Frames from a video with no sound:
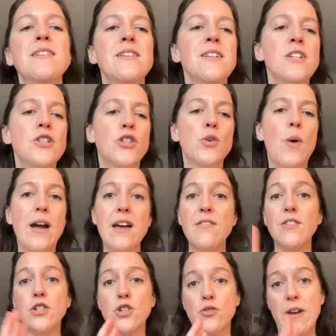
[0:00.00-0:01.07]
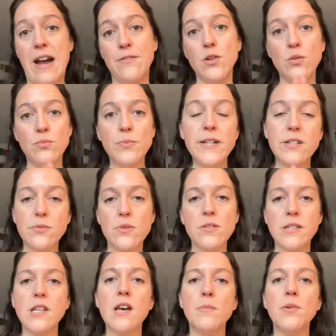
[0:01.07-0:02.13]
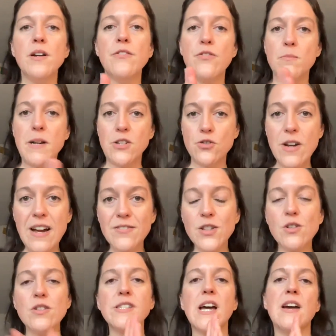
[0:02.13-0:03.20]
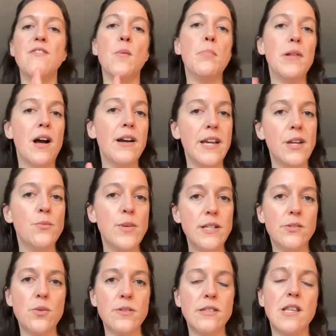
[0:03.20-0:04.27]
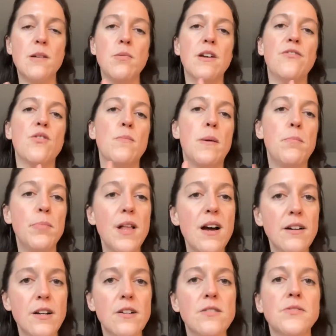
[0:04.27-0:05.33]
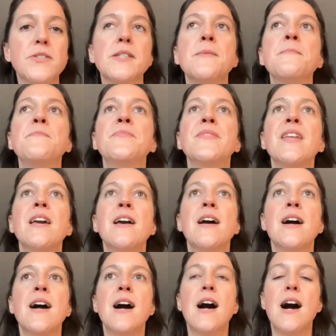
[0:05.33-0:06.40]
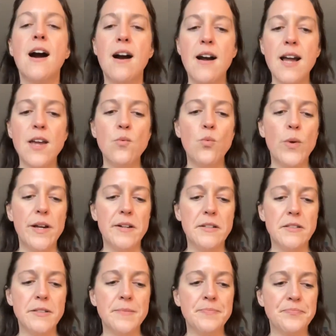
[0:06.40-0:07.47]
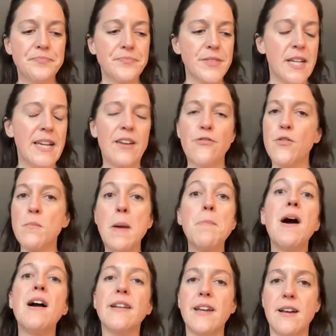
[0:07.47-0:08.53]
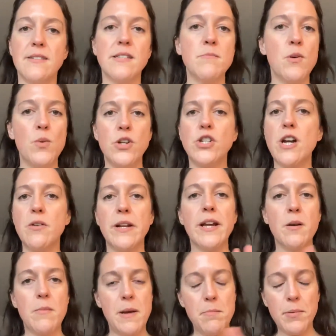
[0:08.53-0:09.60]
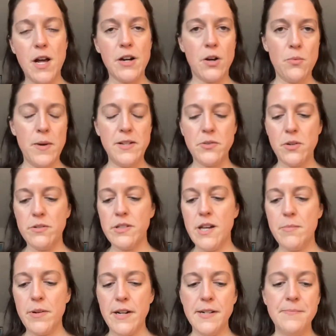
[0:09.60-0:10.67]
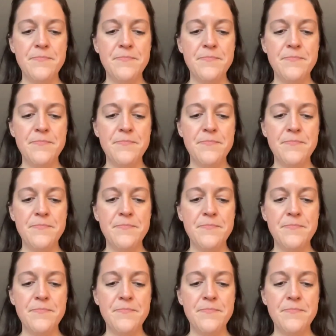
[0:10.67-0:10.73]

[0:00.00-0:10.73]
So I have a travel resource library for my travelers, I have a blogging resource library for my bloggers. I will, like for my podcast, I'm always shouting out my blogger resource library.